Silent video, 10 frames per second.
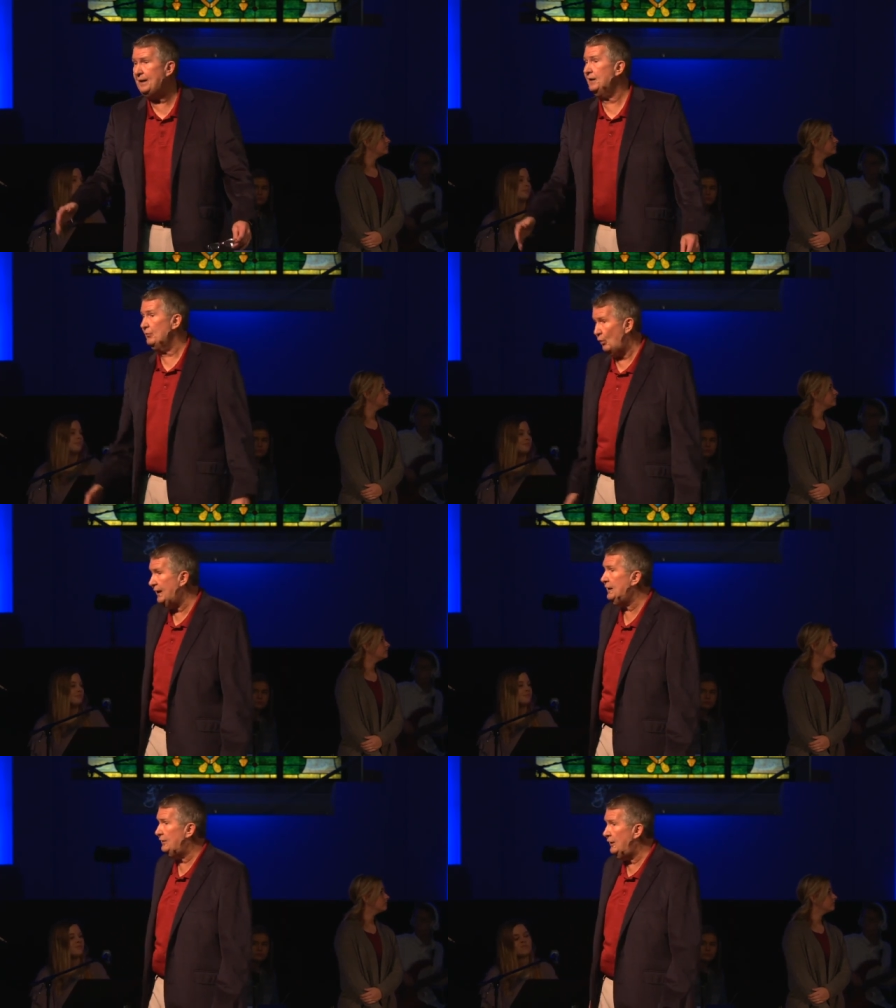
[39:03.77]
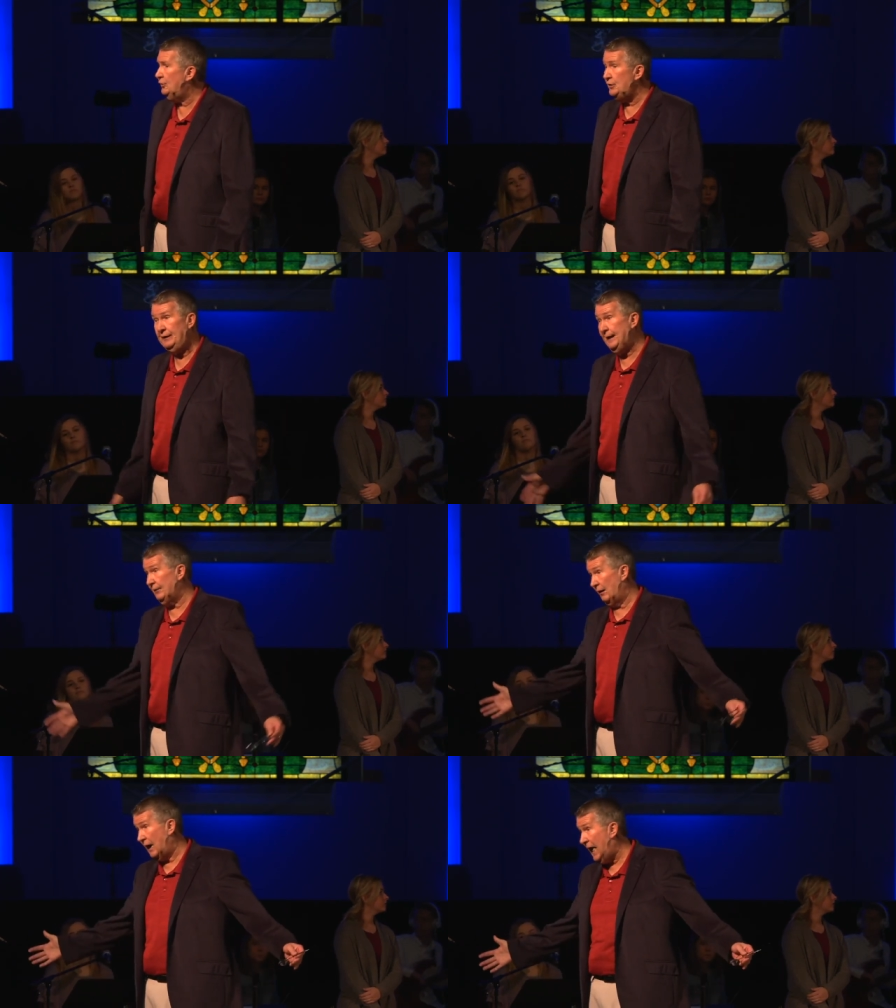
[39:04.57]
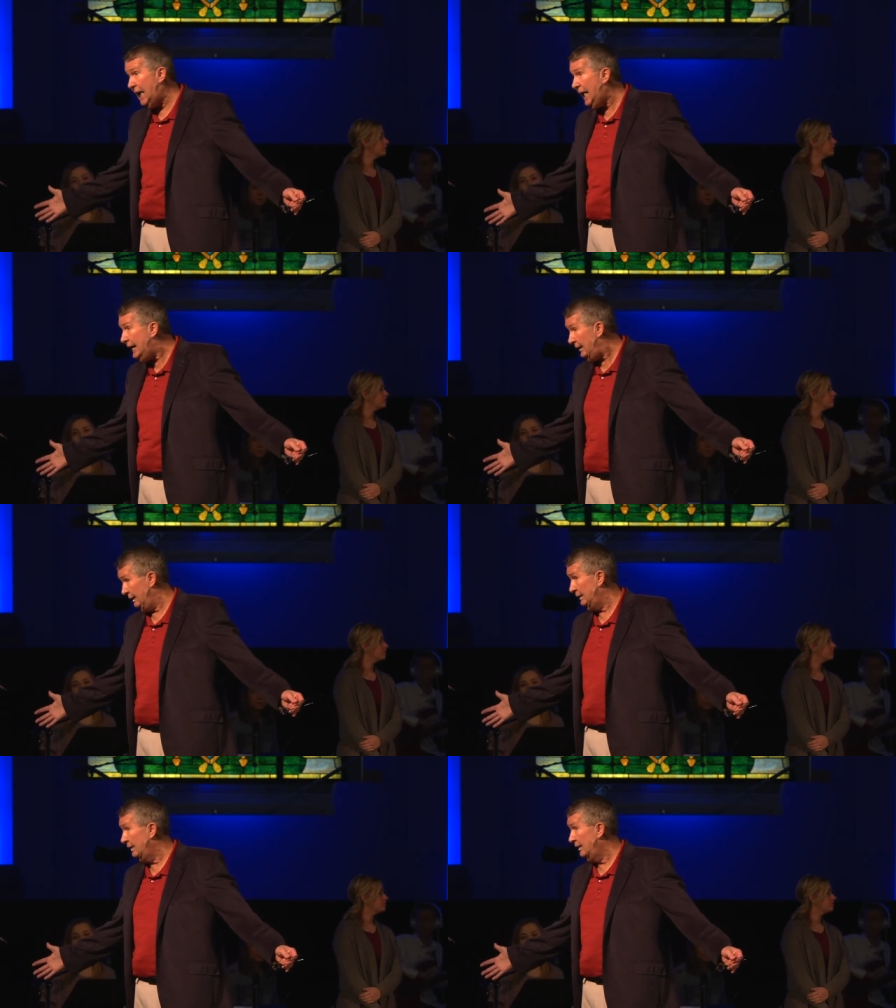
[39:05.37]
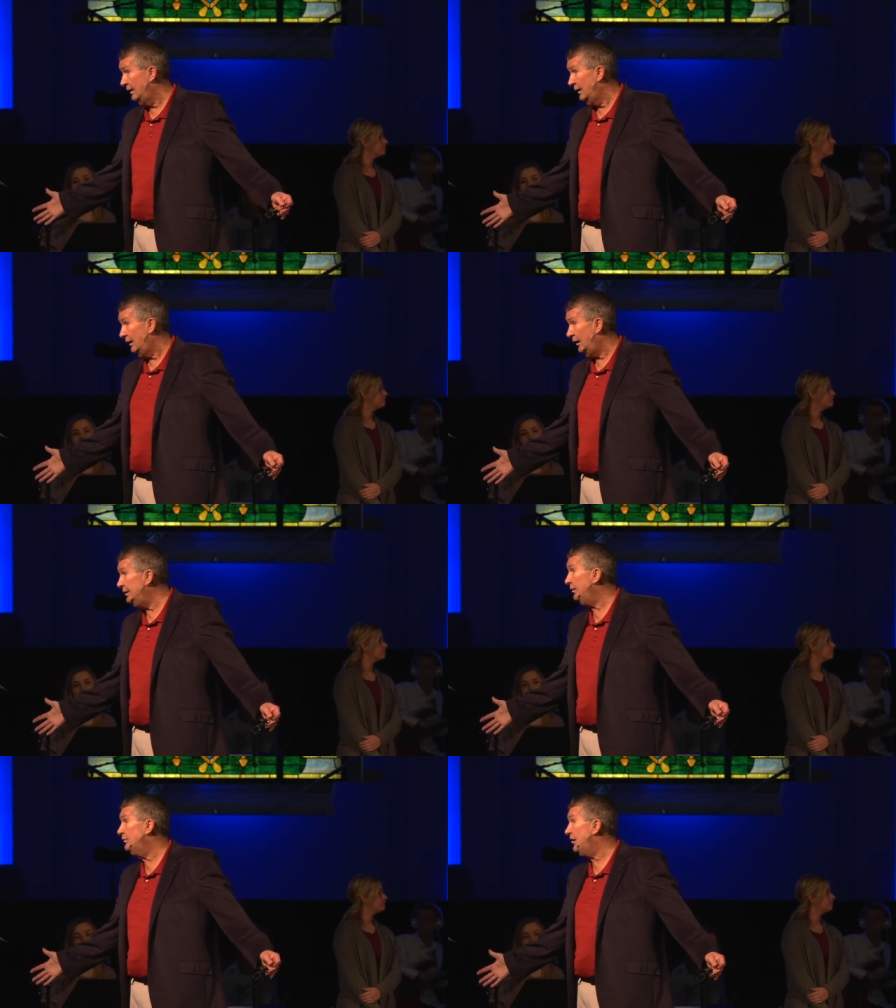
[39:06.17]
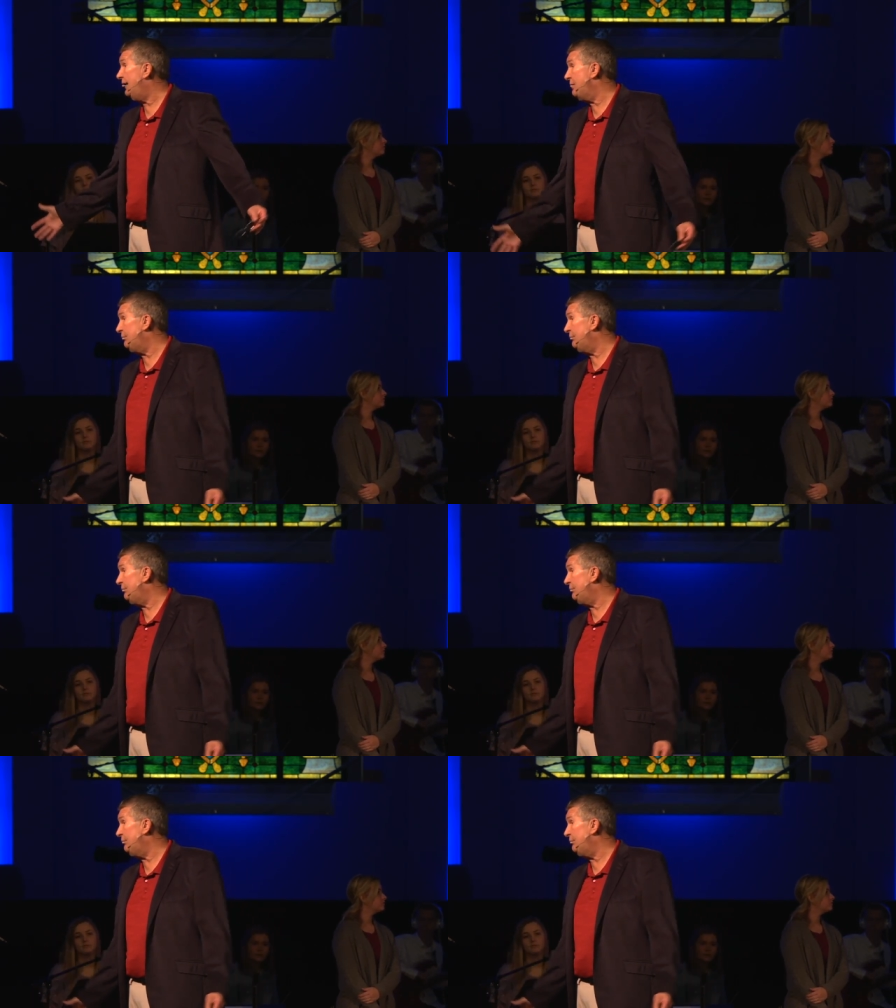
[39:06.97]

do you, what do, you do? You can either lie or you can say, man,